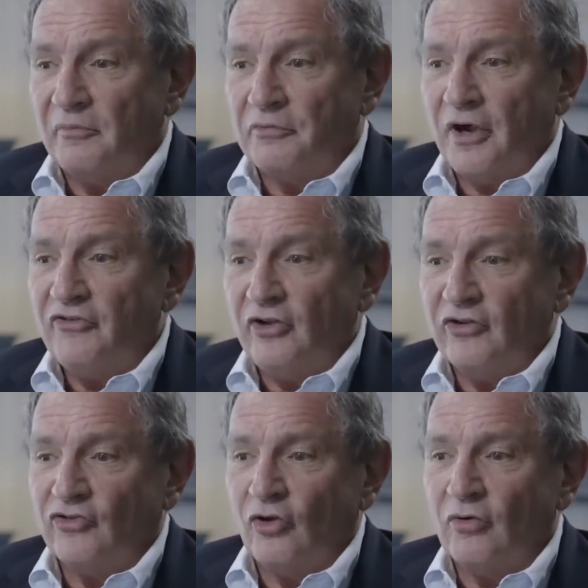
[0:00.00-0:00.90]

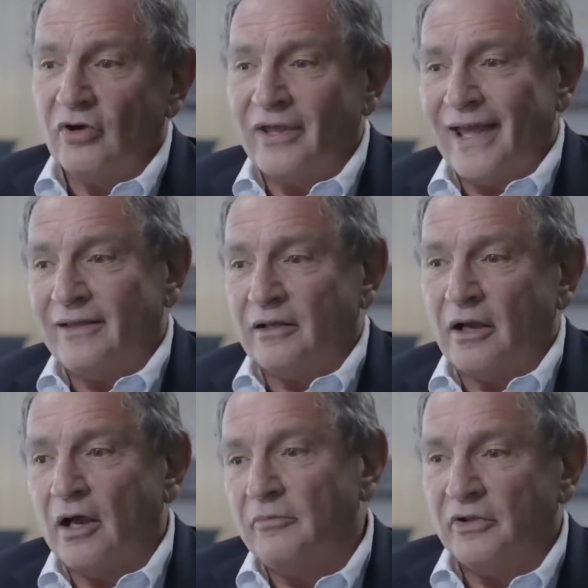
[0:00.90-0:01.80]
presidents don't get to
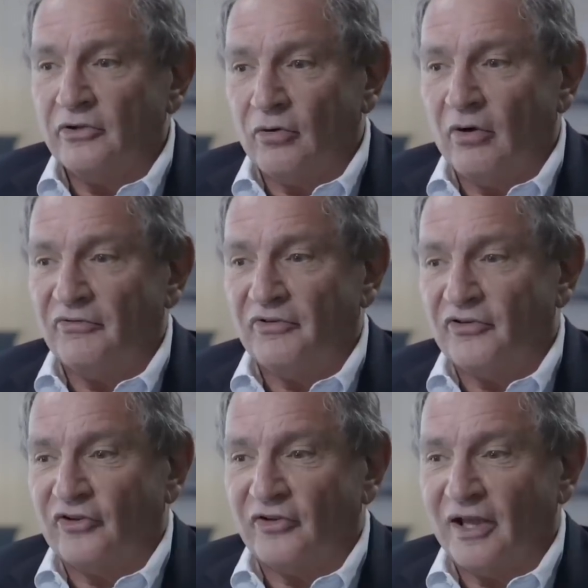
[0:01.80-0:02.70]
come into
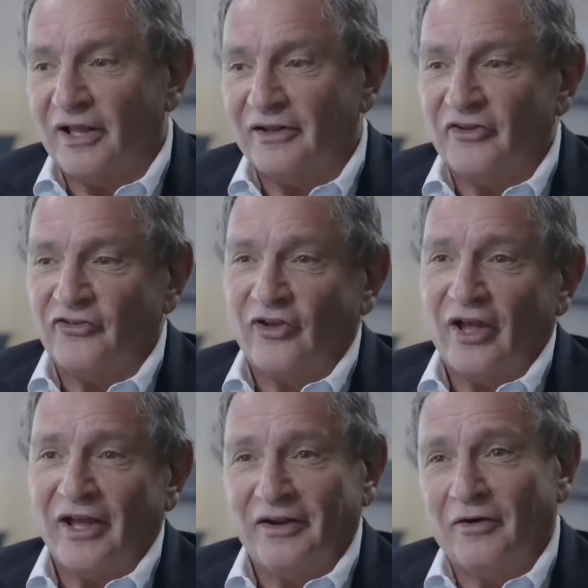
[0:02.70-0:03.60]
office and kind of
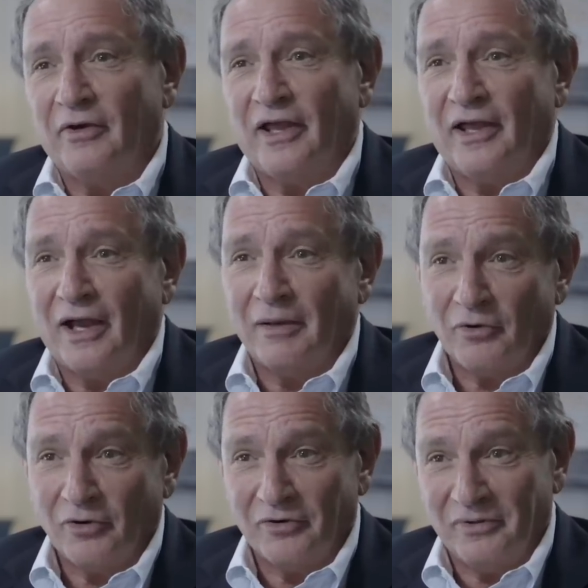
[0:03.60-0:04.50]
decide, okay, I'm
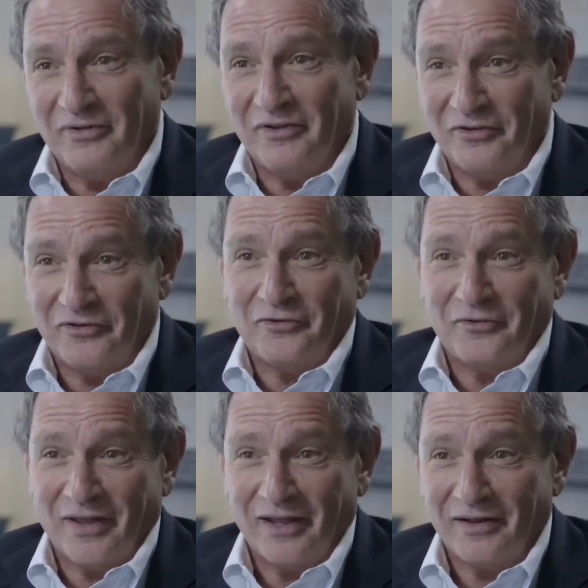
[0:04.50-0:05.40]
going to be this
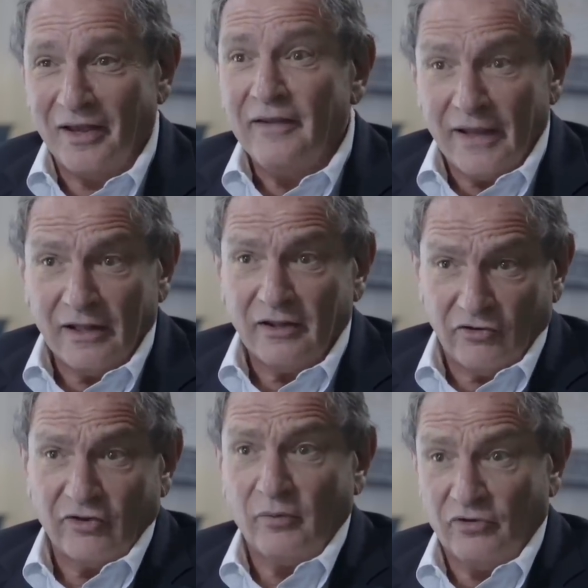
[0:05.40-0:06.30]
or that. They get to
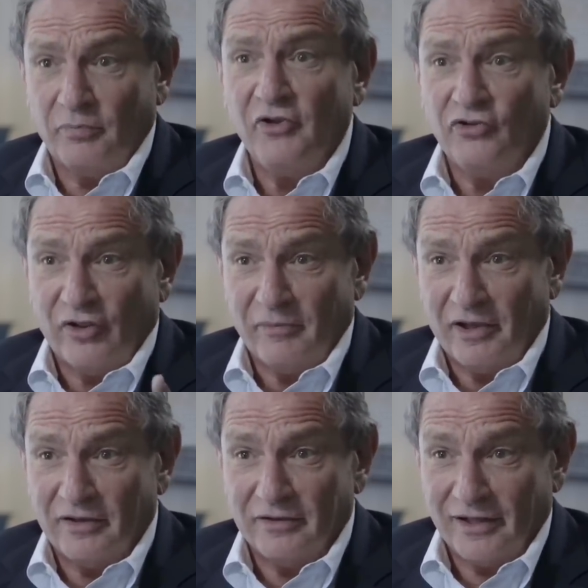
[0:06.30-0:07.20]
decide what speeches they
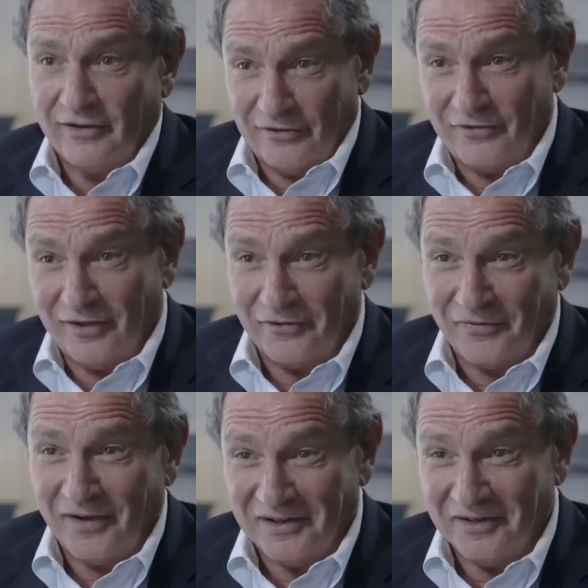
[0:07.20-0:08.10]
make. That's
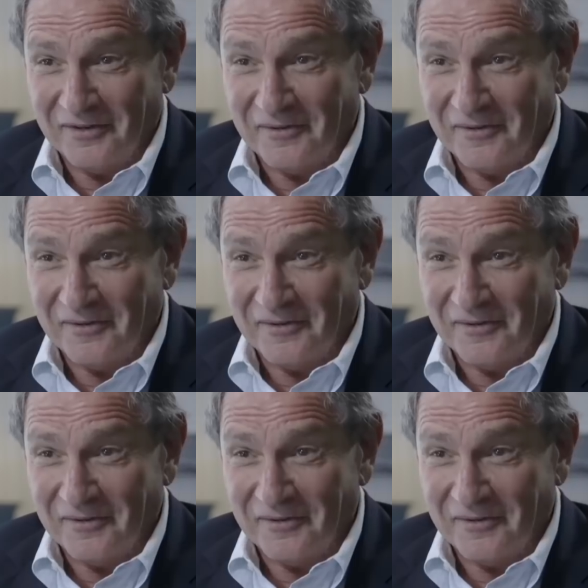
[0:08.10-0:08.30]
fine.